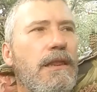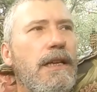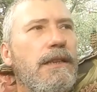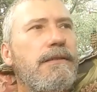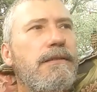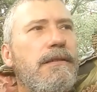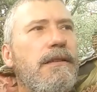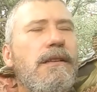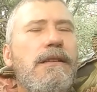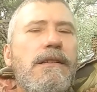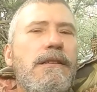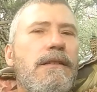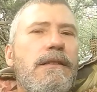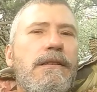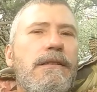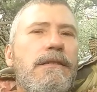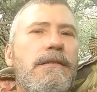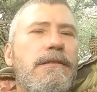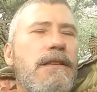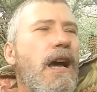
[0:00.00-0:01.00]
Let's
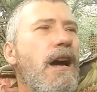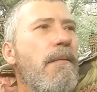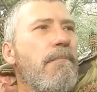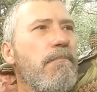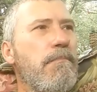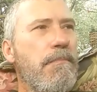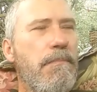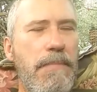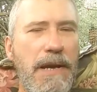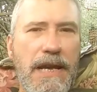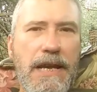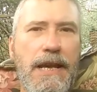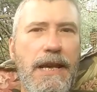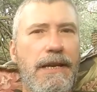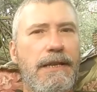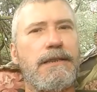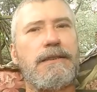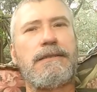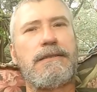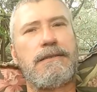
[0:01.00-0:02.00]
stop
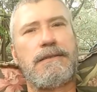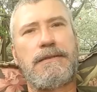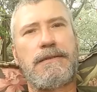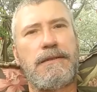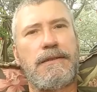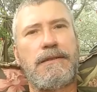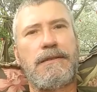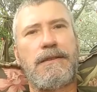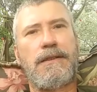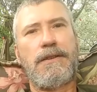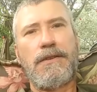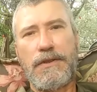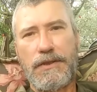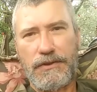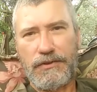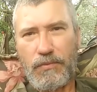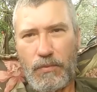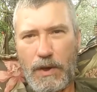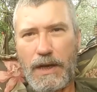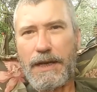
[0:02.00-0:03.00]
being
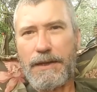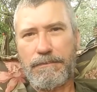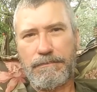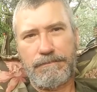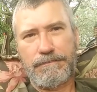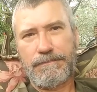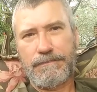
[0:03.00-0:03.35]
this way.